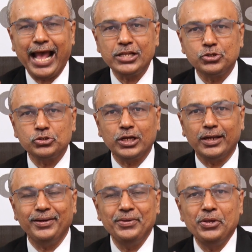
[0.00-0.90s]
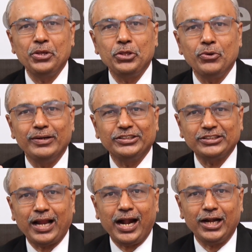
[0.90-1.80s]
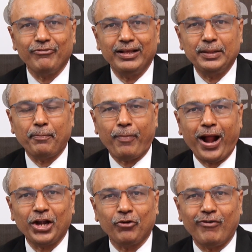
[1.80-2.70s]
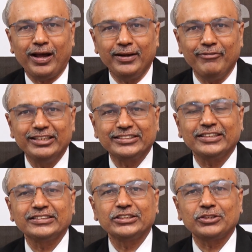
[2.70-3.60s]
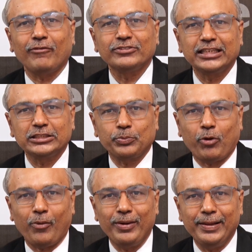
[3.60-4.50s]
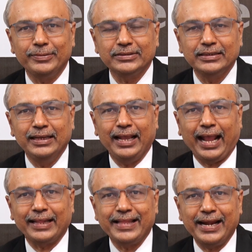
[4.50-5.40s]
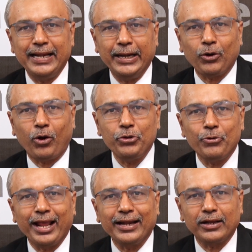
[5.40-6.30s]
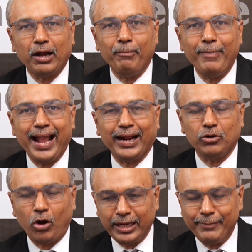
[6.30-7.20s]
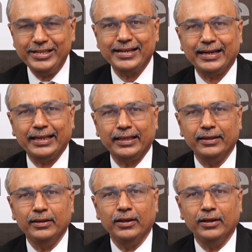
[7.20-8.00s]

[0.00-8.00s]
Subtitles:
As usual, you will start with part 1, which consists of 6 problems, and then later on you can come back, not immediately,